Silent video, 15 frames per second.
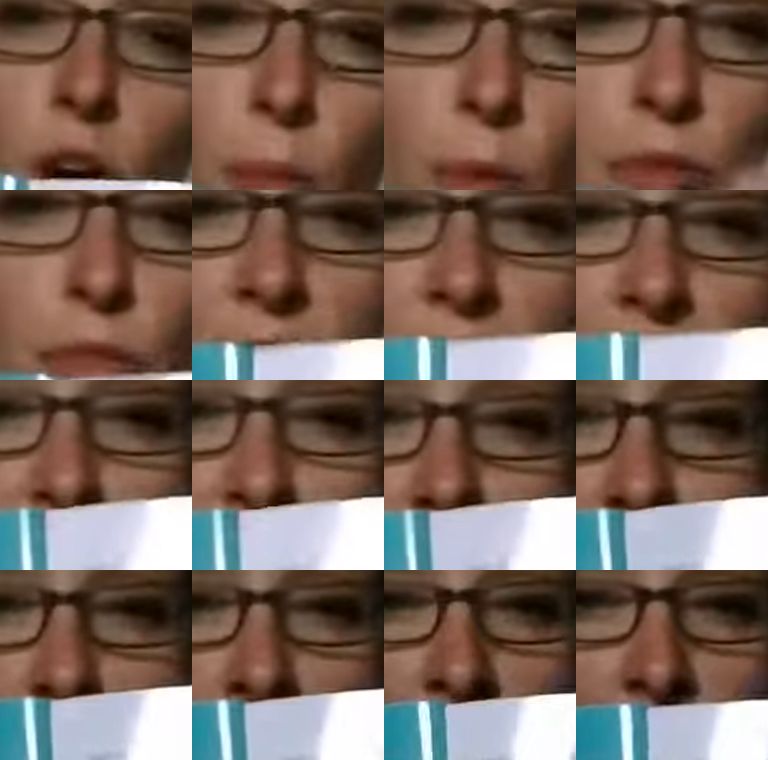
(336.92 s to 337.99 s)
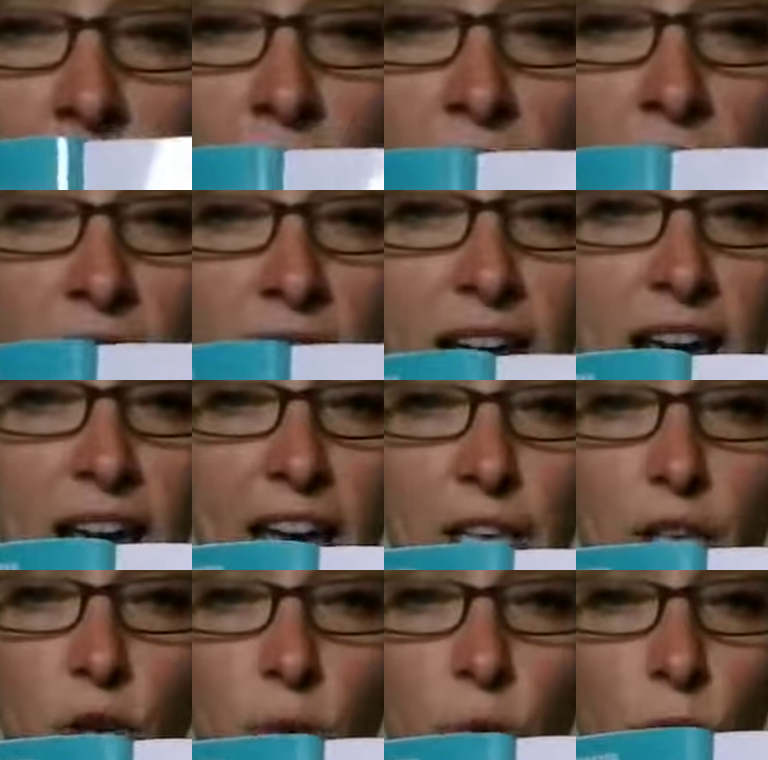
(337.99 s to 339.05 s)
come over here,
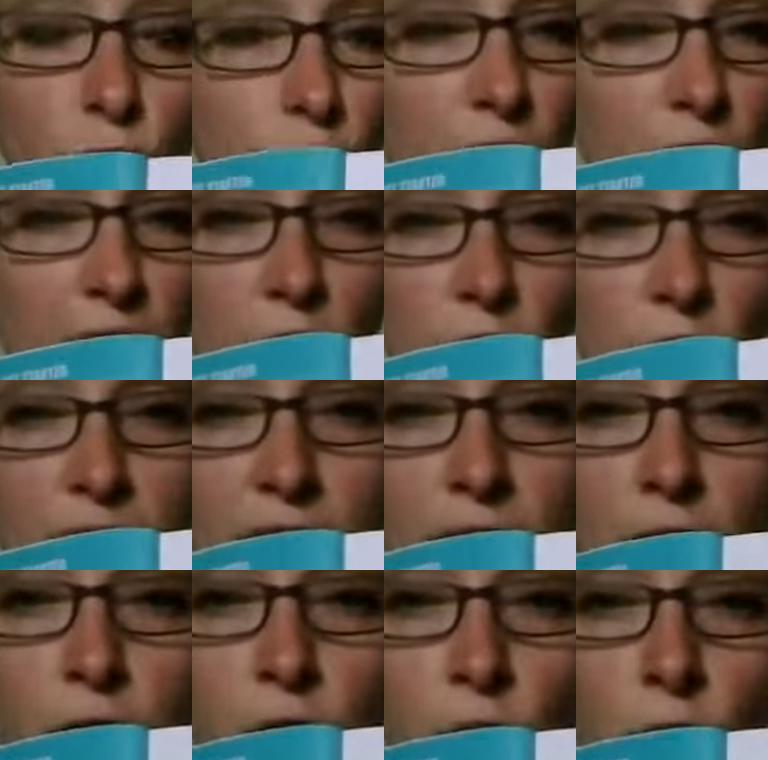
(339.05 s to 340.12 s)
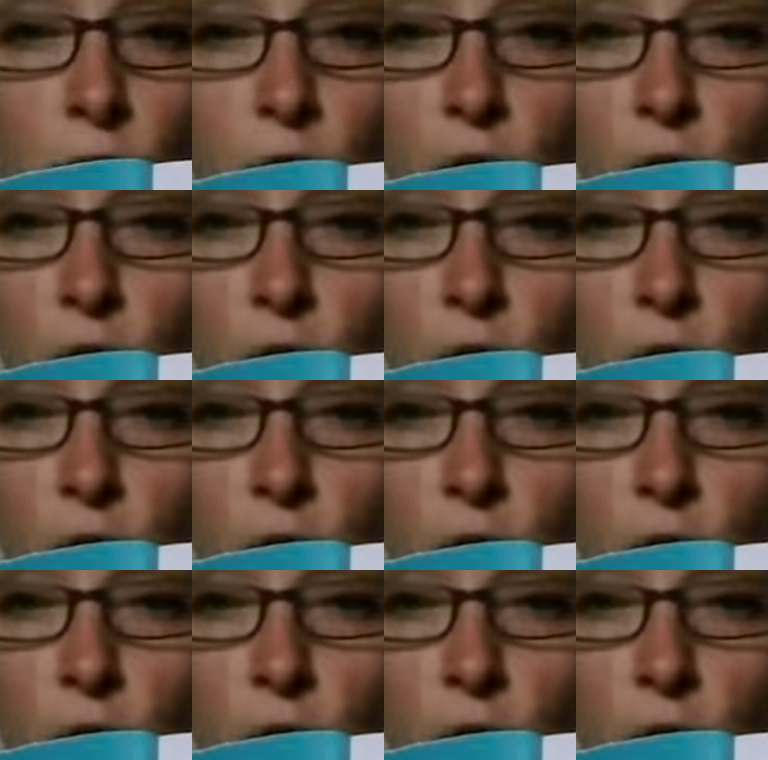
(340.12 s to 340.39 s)
and it'll tell you,